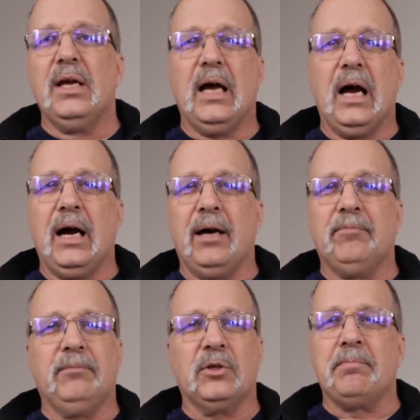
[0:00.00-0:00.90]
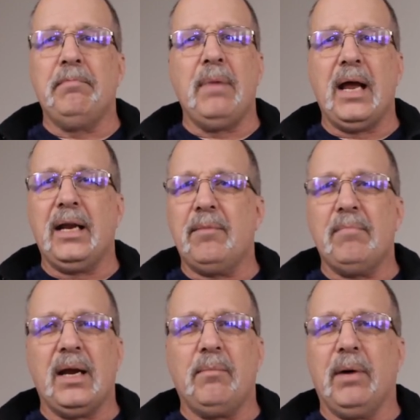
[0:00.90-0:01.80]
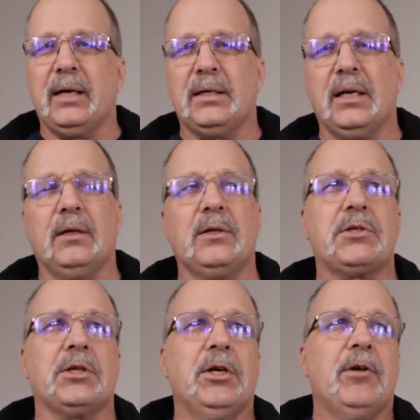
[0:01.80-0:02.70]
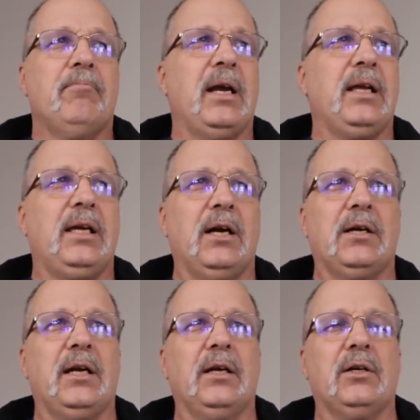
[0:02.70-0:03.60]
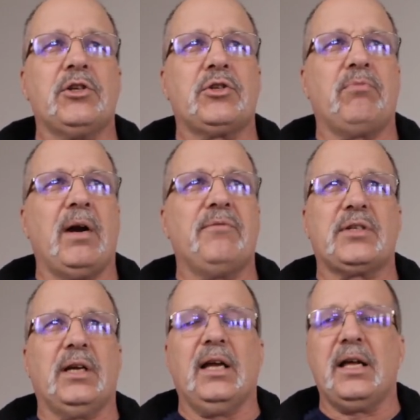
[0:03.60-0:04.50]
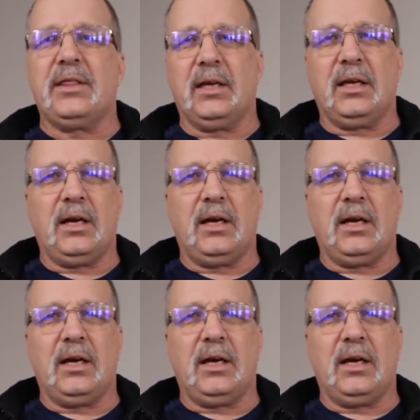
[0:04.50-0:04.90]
There's many, many bike dealers, many gear dealers. Revzilla, I think,